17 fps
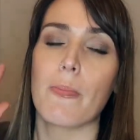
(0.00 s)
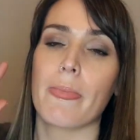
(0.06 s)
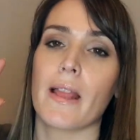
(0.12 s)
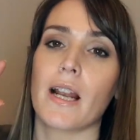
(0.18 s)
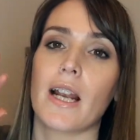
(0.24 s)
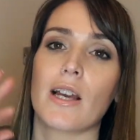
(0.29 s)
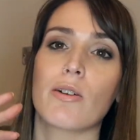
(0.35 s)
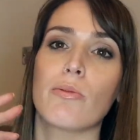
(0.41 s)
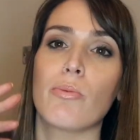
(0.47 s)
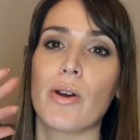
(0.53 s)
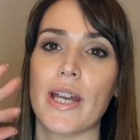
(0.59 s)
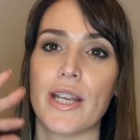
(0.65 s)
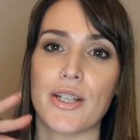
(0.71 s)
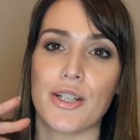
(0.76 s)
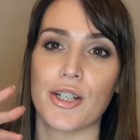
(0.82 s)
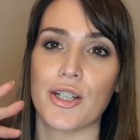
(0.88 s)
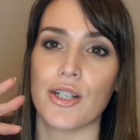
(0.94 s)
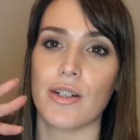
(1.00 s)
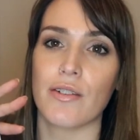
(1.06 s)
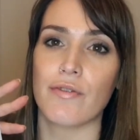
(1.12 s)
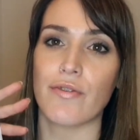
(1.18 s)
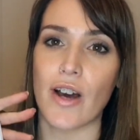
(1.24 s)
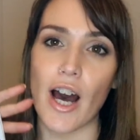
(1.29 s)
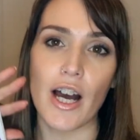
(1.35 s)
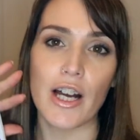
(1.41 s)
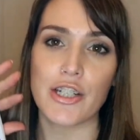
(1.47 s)
like which
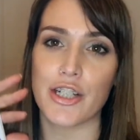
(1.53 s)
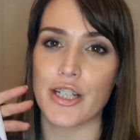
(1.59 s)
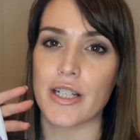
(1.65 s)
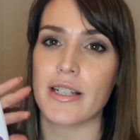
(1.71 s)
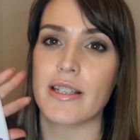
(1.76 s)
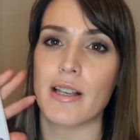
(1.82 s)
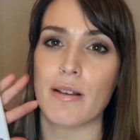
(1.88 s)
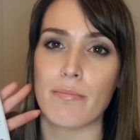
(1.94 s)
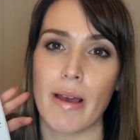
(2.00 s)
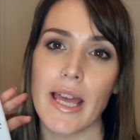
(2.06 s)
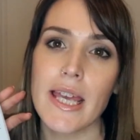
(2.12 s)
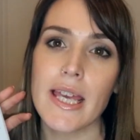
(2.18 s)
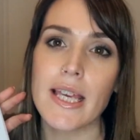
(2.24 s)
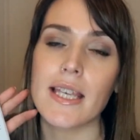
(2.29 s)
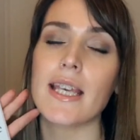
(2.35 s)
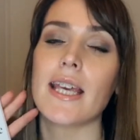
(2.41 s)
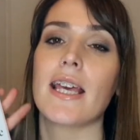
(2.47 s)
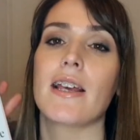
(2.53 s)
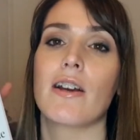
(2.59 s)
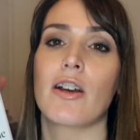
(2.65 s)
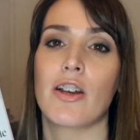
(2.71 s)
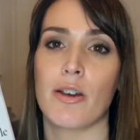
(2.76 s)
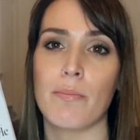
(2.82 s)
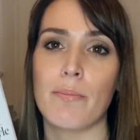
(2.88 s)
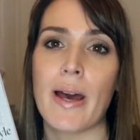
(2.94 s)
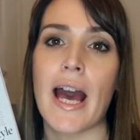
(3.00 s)
version to make
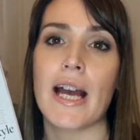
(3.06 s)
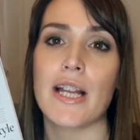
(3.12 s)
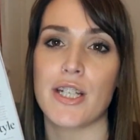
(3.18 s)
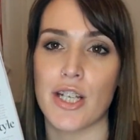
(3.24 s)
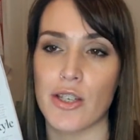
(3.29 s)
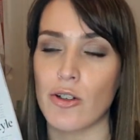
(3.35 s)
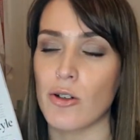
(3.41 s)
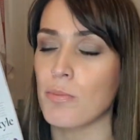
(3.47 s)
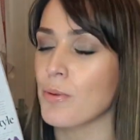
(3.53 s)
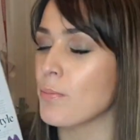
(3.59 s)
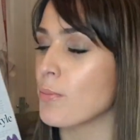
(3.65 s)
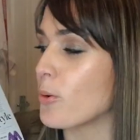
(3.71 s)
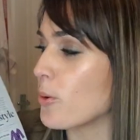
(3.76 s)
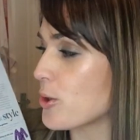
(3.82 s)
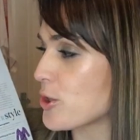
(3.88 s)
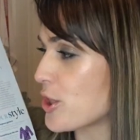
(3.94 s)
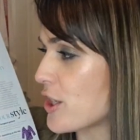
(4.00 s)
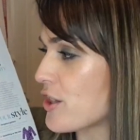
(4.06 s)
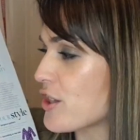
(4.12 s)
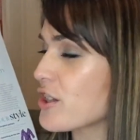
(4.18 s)
compared to your proportion.